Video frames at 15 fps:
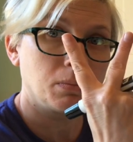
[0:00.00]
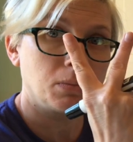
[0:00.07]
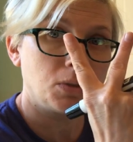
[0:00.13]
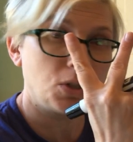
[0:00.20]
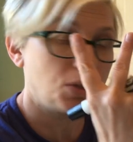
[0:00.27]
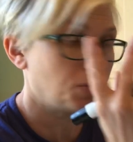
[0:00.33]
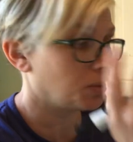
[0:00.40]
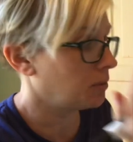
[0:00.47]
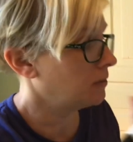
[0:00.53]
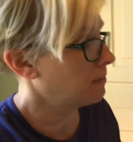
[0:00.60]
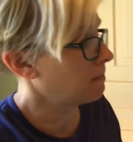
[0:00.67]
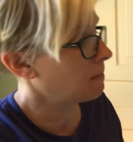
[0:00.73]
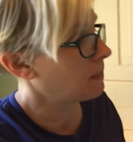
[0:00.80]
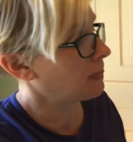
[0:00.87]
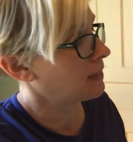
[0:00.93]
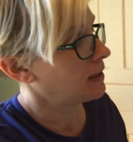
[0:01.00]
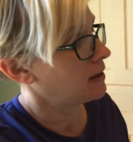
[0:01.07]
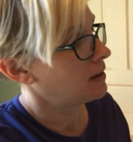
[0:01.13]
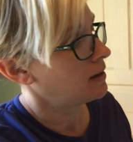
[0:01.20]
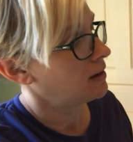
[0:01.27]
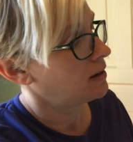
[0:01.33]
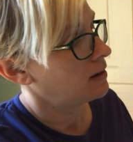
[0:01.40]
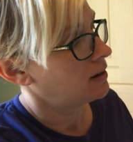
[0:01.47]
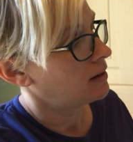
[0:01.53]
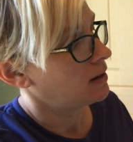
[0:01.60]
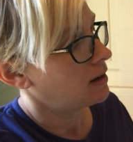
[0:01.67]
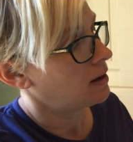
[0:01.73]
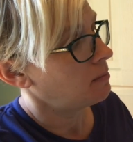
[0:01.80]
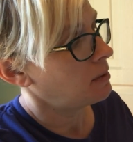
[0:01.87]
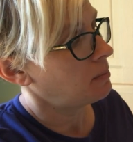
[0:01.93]
2.
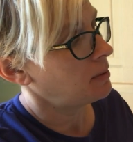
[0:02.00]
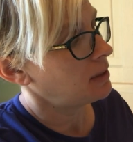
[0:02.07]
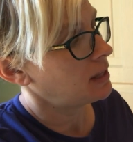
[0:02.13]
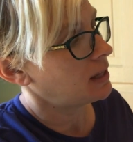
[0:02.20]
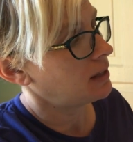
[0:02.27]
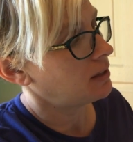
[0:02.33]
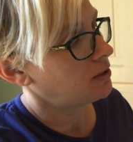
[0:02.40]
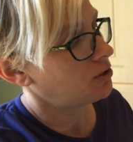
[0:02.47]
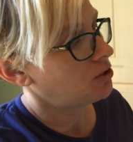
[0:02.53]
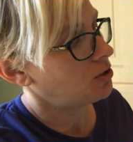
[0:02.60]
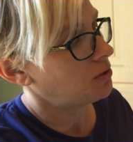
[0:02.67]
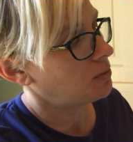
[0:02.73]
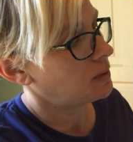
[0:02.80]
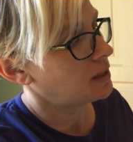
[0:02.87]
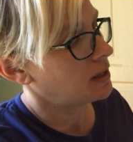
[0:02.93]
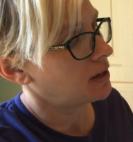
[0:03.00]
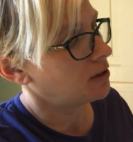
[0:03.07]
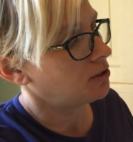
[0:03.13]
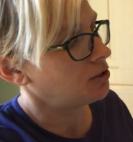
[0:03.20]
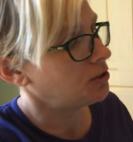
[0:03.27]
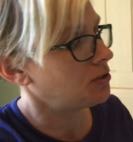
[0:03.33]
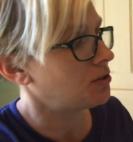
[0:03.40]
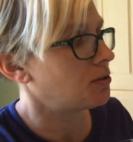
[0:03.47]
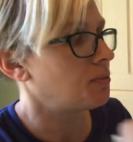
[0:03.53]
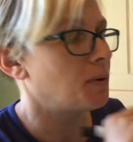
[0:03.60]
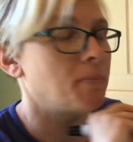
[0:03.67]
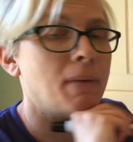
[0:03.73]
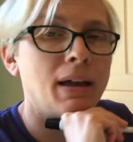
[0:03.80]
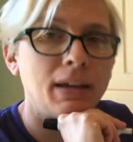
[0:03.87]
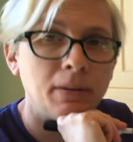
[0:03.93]
I'm going to put that little 2 in there just to
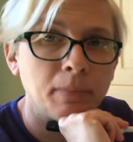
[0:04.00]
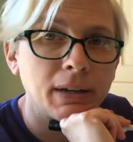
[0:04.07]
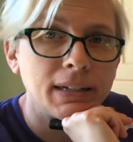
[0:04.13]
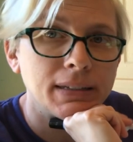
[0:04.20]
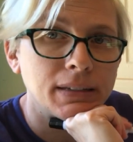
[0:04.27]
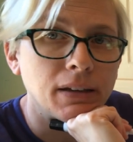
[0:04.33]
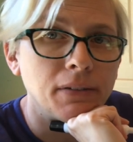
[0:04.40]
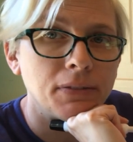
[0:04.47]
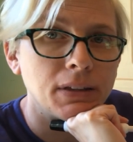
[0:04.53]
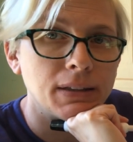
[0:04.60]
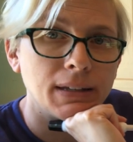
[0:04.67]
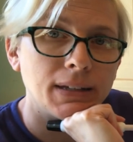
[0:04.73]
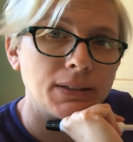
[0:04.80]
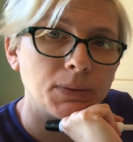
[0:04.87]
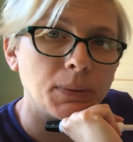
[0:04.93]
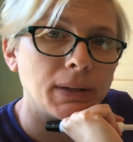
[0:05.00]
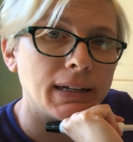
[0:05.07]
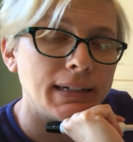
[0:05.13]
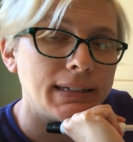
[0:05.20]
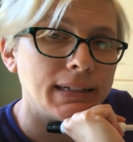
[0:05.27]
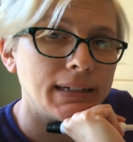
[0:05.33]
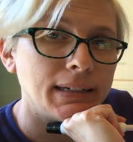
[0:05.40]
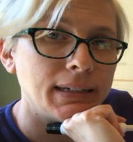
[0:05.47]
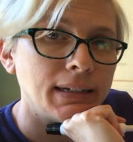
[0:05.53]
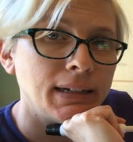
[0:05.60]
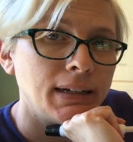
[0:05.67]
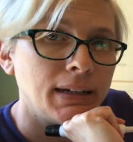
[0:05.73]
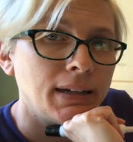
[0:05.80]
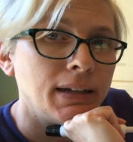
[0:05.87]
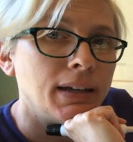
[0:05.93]
remind myself that that's what I did.
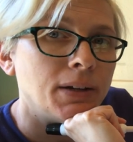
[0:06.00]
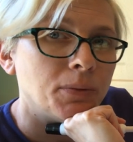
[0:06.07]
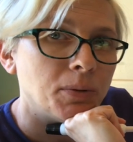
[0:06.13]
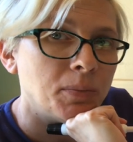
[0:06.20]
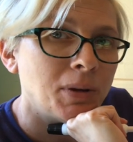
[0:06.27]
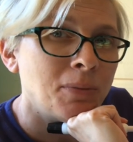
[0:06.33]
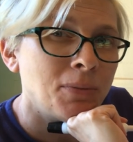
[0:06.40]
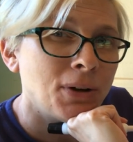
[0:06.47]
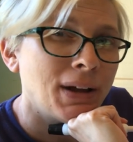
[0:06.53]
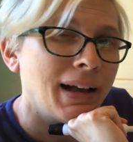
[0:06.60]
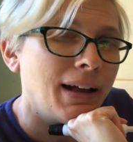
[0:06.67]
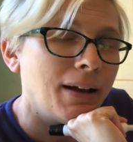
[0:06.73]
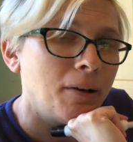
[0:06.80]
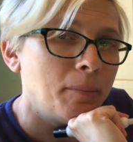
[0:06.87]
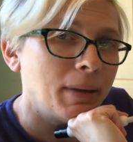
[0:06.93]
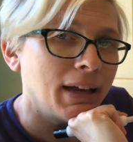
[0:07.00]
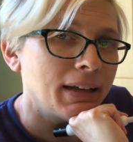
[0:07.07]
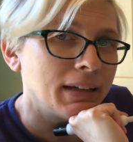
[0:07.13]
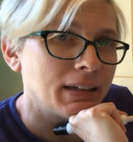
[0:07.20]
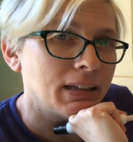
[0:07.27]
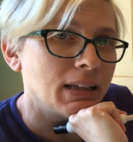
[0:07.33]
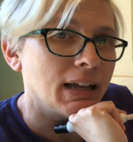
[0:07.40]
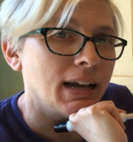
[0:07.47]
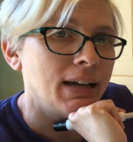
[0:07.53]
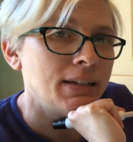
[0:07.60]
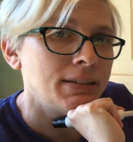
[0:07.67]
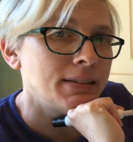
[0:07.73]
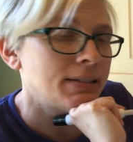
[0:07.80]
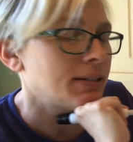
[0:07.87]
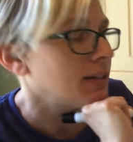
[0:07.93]
Remember how back in
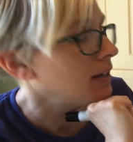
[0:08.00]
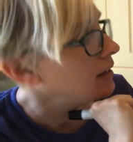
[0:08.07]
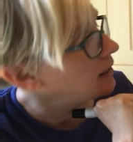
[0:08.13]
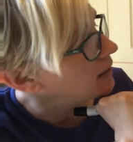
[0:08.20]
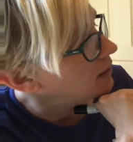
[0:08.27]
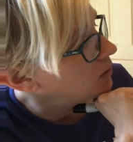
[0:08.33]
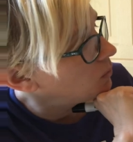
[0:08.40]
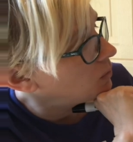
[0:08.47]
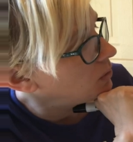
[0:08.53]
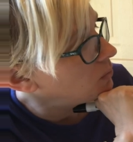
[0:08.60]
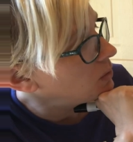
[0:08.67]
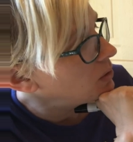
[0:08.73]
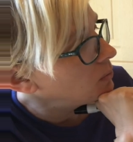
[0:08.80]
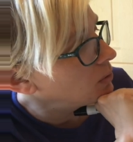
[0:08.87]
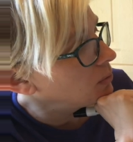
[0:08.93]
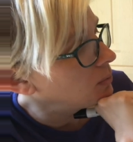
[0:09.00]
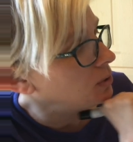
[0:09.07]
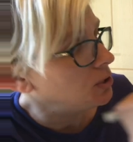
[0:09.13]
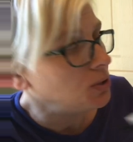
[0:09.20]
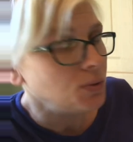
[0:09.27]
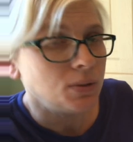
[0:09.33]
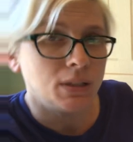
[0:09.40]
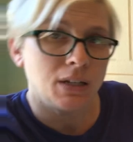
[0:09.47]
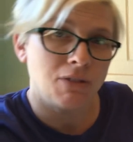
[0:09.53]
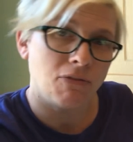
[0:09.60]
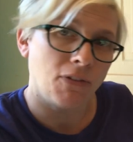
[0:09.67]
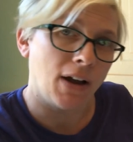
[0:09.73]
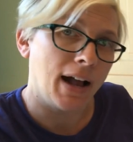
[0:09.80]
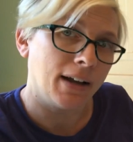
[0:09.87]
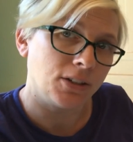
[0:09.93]
class, when we were reducing
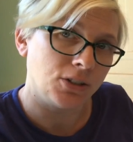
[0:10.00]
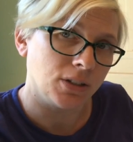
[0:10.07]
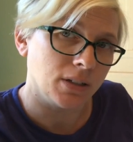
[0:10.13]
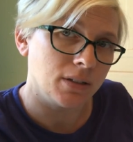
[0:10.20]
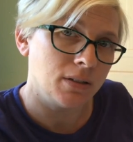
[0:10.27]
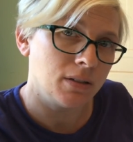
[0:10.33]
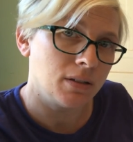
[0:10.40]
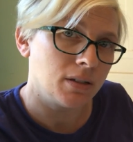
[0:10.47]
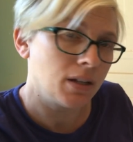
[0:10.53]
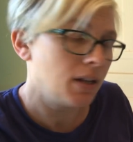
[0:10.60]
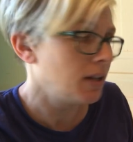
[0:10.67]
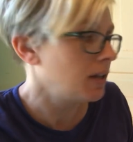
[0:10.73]
fractions,